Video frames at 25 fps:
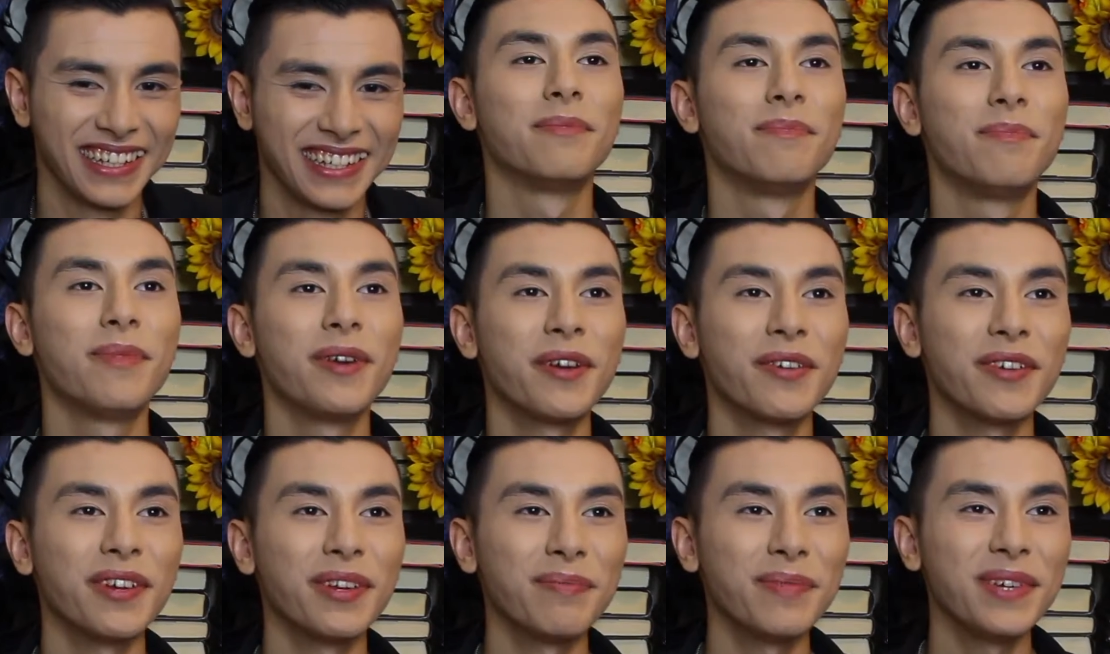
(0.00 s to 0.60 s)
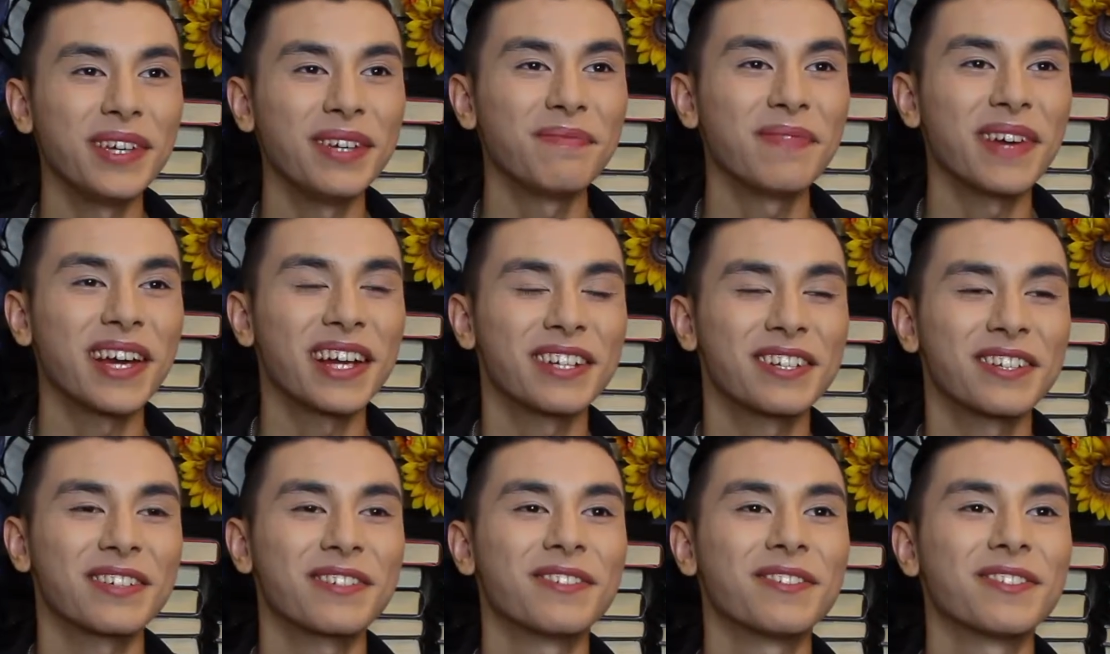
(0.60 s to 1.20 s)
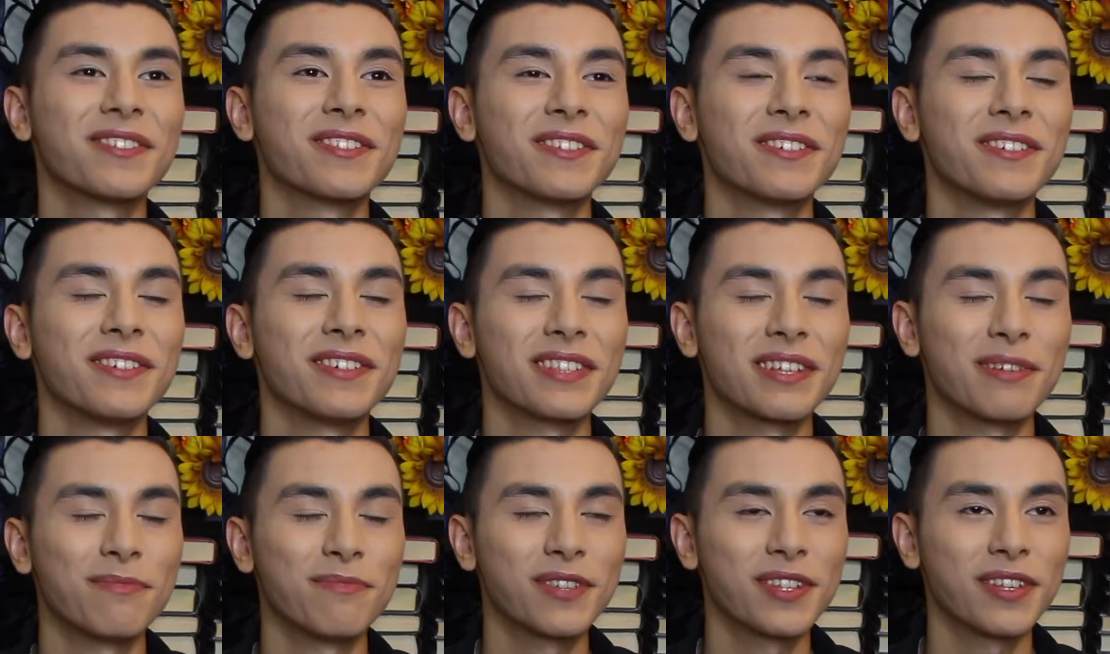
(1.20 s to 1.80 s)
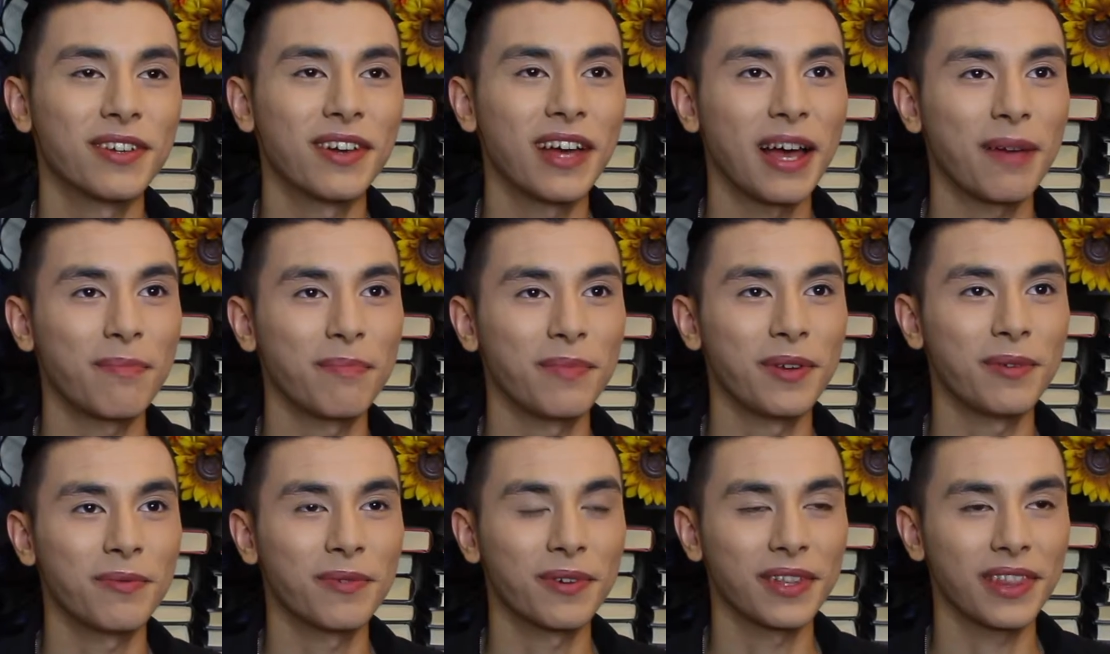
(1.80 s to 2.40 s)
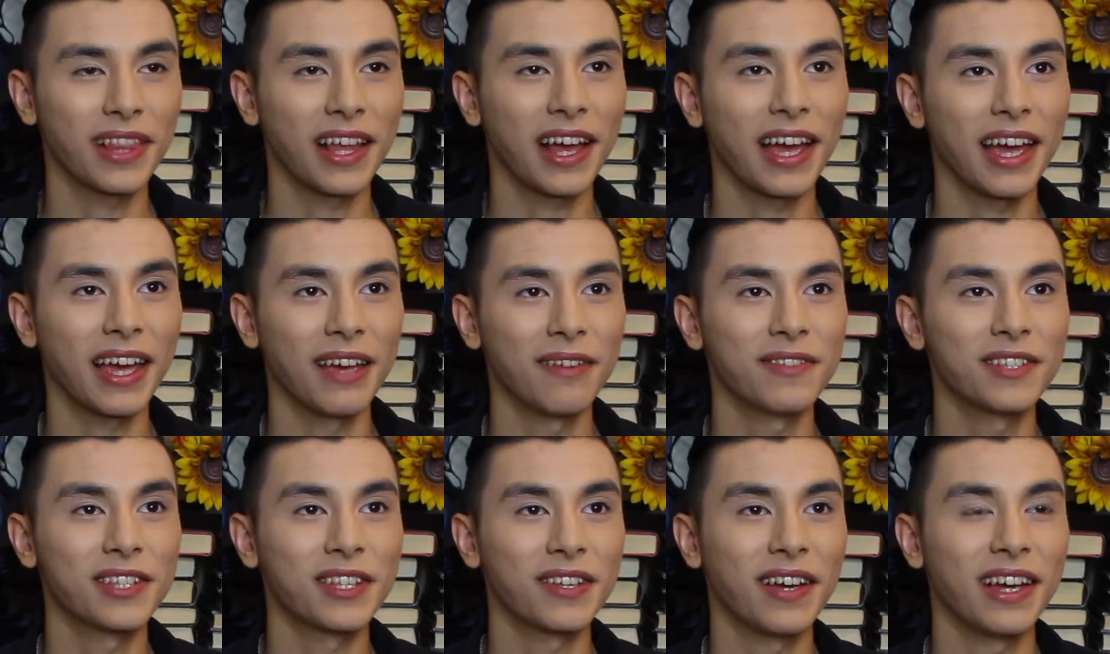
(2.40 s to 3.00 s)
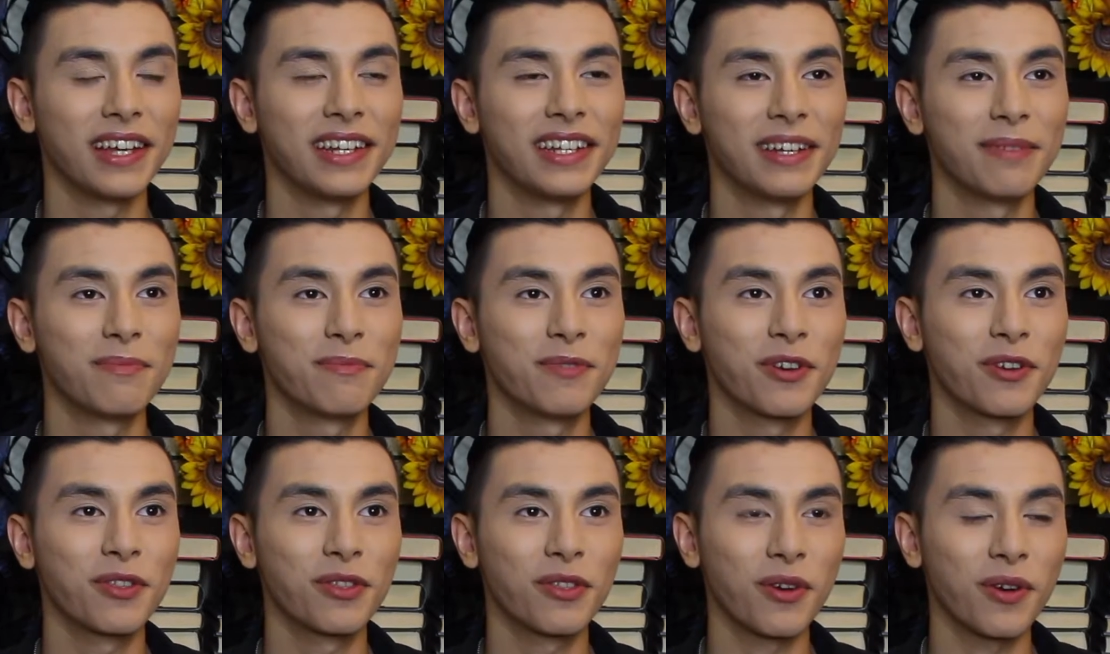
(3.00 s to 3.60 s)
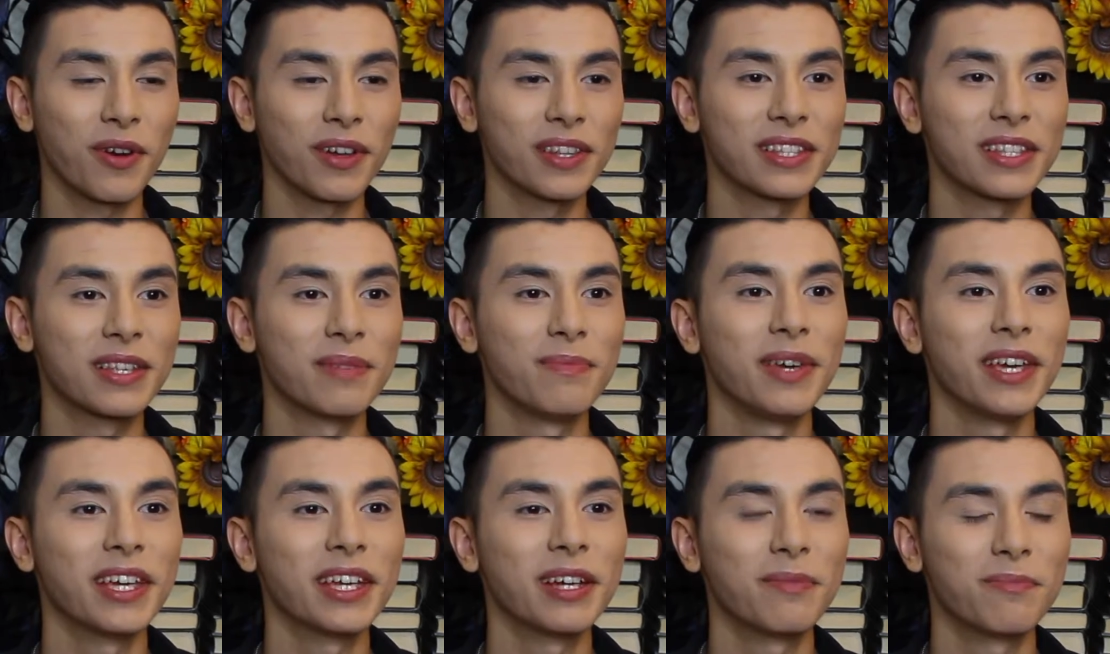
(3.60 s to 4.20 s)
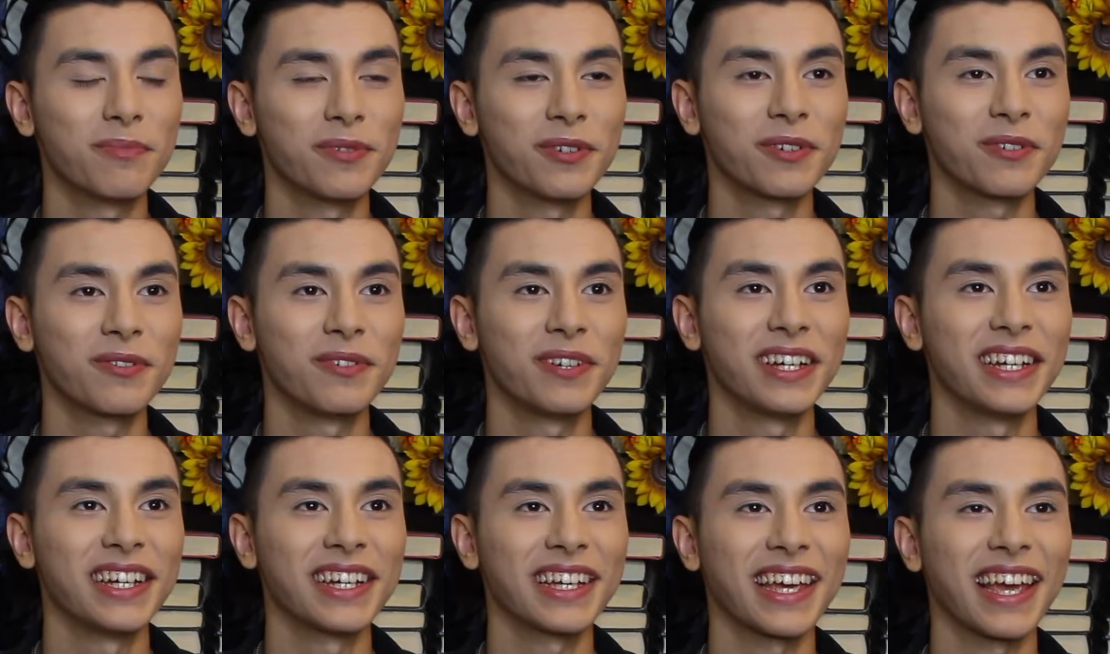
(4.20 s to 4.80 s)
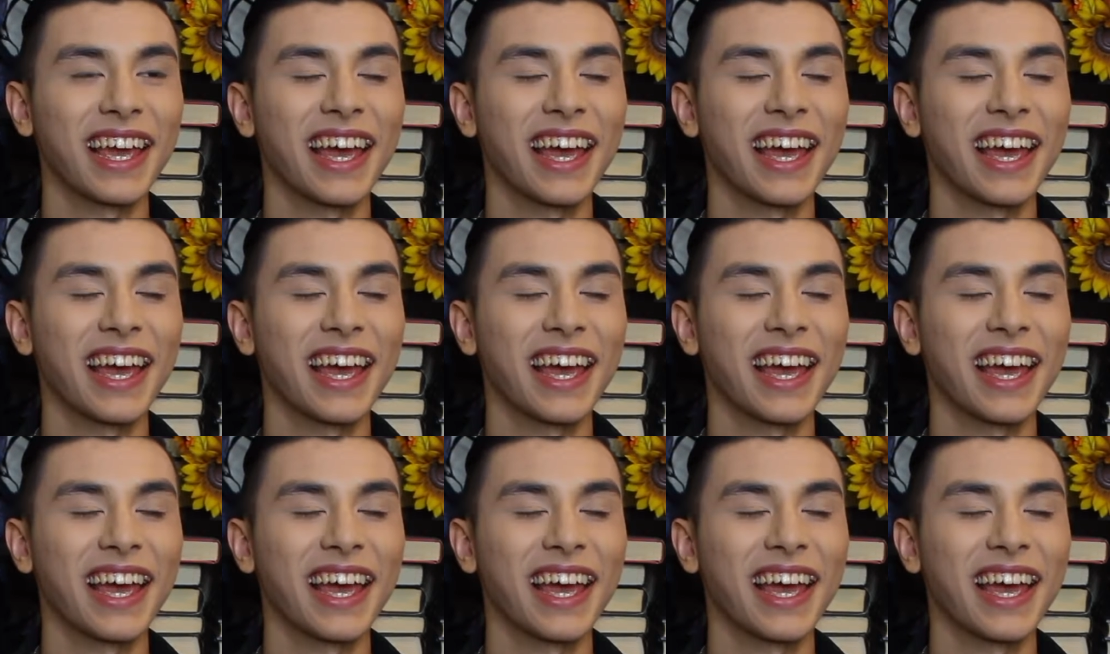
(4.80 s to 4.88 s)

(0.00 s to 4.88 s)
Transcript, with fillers: Merry Meet Magical Souls. I'm so happy we're live. So I did throw on some makeup real quick